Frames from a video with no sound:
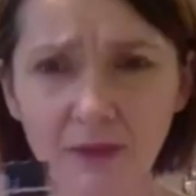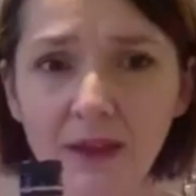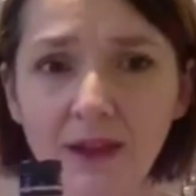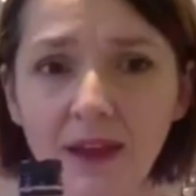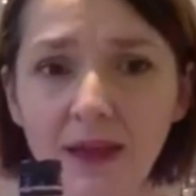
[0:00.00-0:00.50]

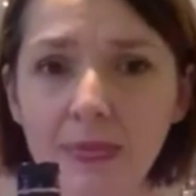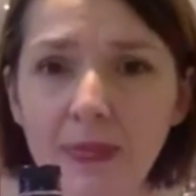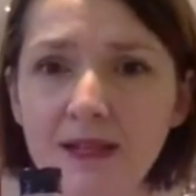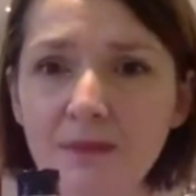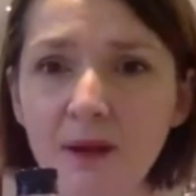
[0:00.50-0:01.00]
and that's
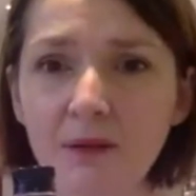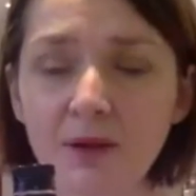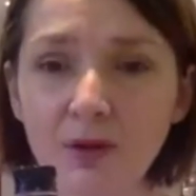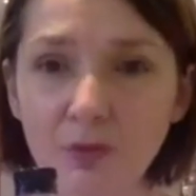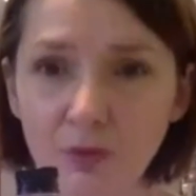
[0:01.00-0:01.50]
apparently
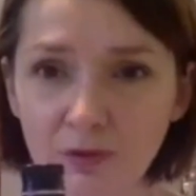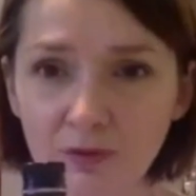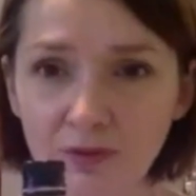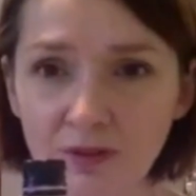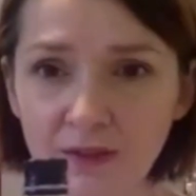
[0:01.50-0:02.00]
not good for you.
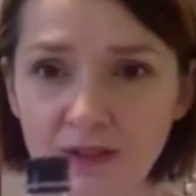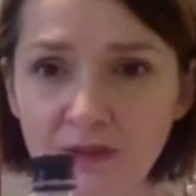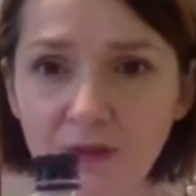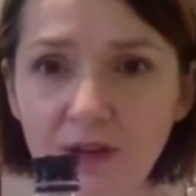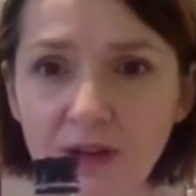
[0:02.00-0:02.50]
That's
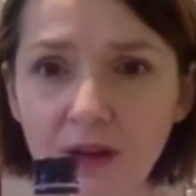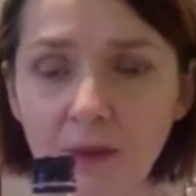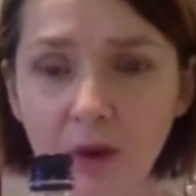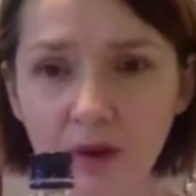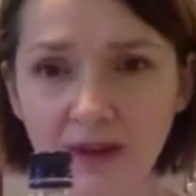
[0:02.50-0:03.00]
very
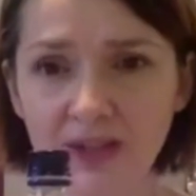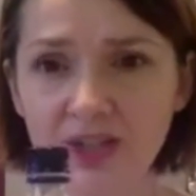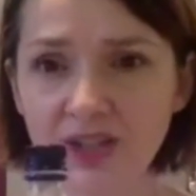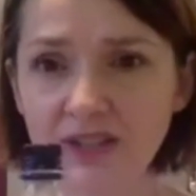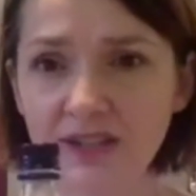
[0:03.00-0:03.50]
highly
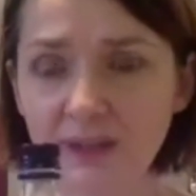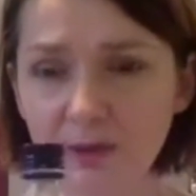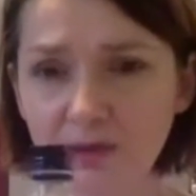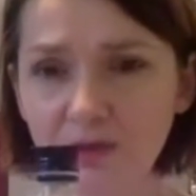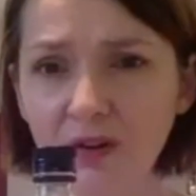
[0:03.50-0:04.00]
genetically
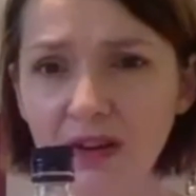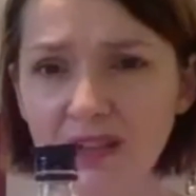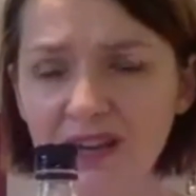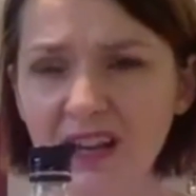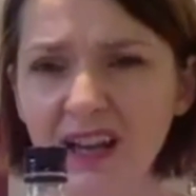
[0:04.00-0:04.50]
modified,
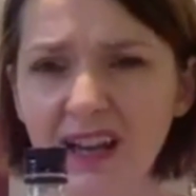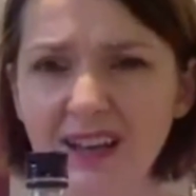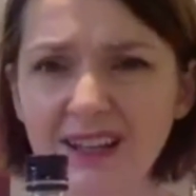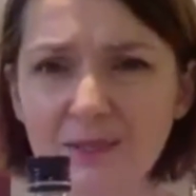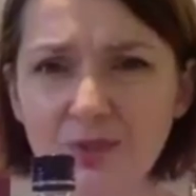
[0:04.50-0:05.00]
and it's
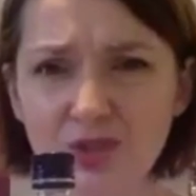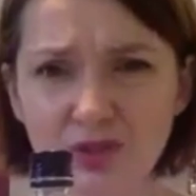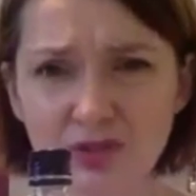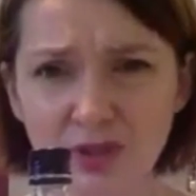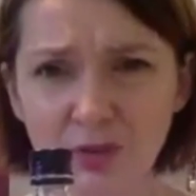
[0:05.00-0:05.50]
produced
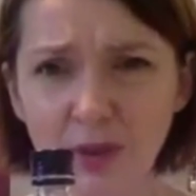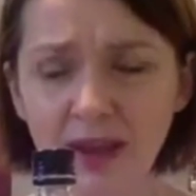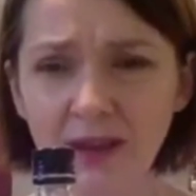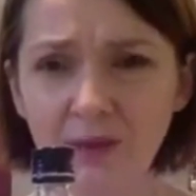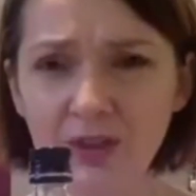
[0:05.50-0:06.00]
in a way
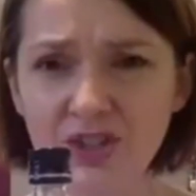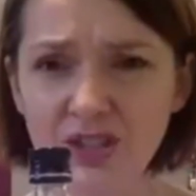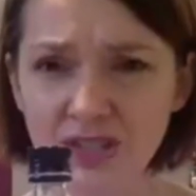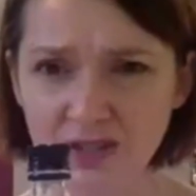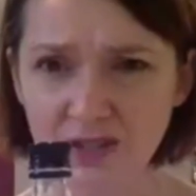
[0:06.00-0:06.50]
which
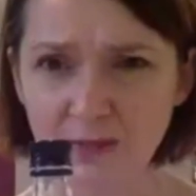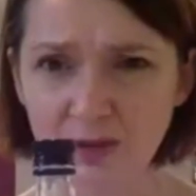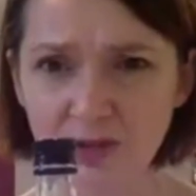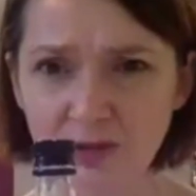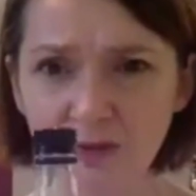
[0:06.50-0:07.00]
isn't supposed to be
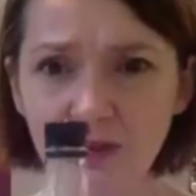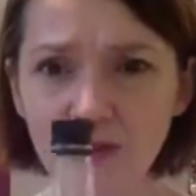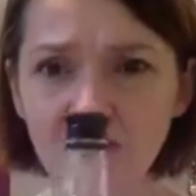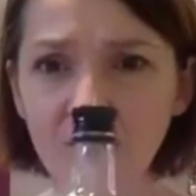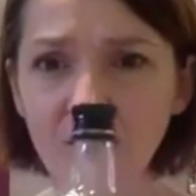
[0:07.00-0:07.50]
very good for
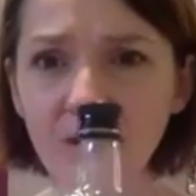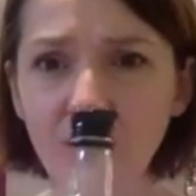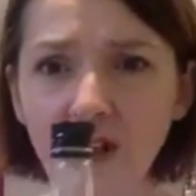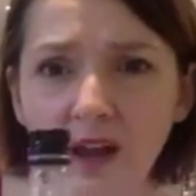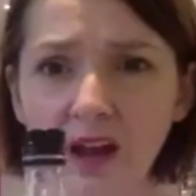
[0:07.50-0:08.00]
you.
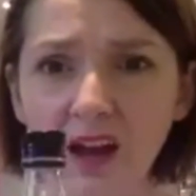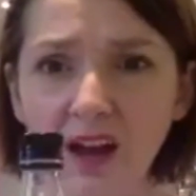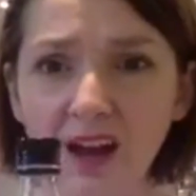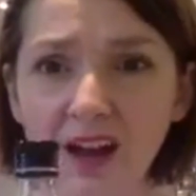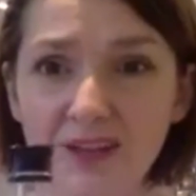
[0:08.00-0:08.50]

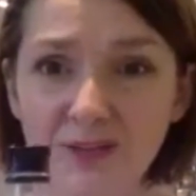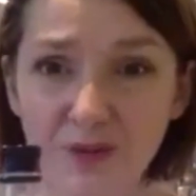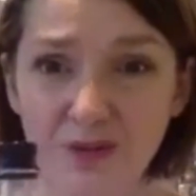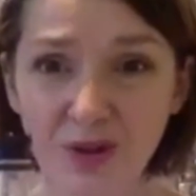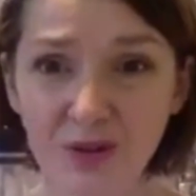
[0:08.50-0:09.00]
As far as
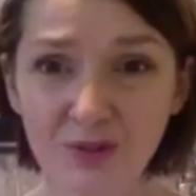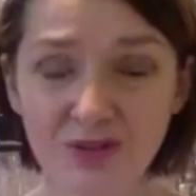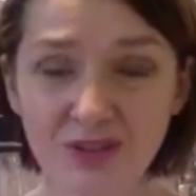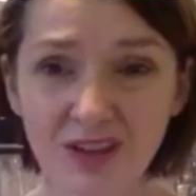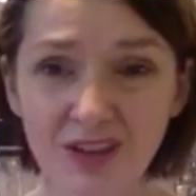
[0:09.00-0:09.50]
I'm
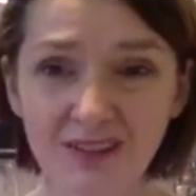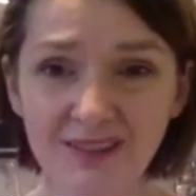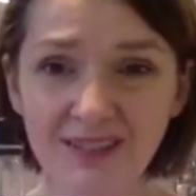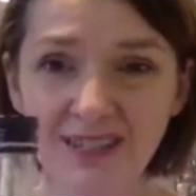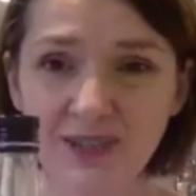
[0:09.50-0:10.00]
concerned,
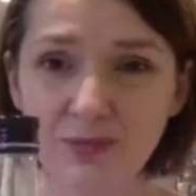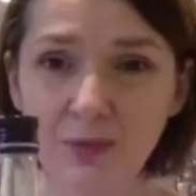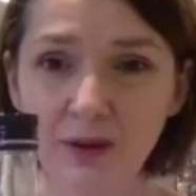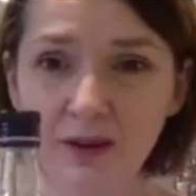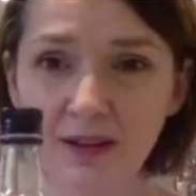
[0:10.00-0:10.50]
this
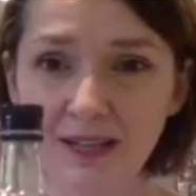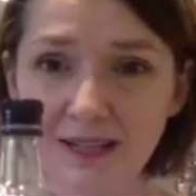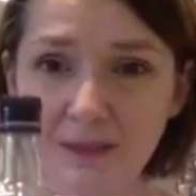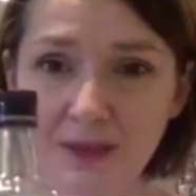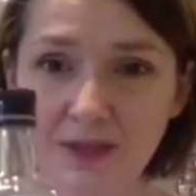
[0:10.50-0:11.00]
one is the
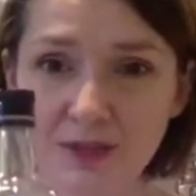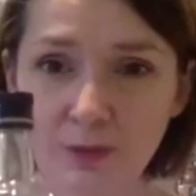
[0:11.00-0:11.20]
best one,